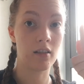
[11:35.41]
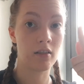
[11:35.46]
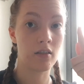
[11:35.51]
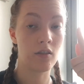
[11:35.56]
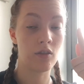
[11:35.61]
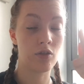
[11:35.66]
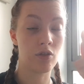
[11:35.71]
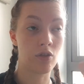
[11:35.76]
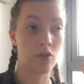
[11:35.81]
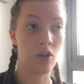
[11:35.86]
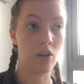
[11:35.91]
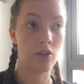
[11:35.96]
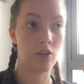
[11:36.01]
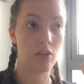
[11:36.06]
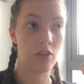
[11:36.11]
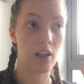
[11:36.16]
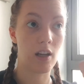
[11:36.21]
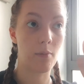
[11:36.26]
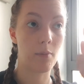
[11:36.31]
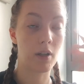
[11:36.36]
You should not do
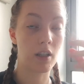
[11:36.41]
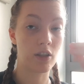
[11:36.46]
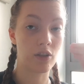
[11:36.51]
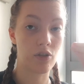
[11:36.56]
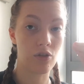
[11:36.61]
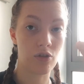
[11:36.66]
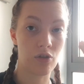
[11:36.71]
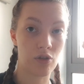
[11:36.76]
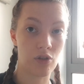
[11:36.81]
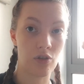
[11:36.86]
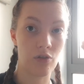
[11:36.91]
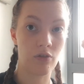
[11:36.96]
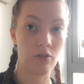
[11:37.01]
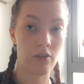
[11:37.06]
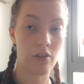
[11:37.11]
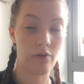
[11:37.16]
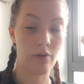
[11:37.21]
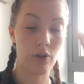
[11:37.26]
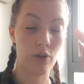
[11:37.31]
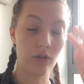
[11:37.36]
that because you should do
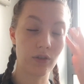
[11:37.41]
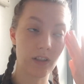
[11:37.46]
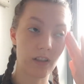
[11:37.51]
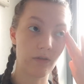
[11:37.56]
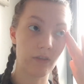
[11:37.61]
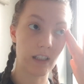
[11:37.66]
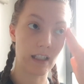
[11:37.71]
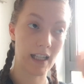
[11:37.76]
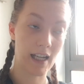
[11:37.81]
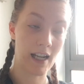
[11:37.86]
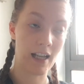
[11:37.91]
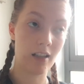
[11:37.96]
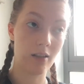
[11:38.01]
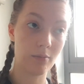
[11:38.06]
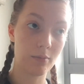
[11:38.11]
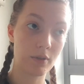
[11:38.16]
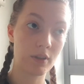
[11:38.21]
reviews. It really helps.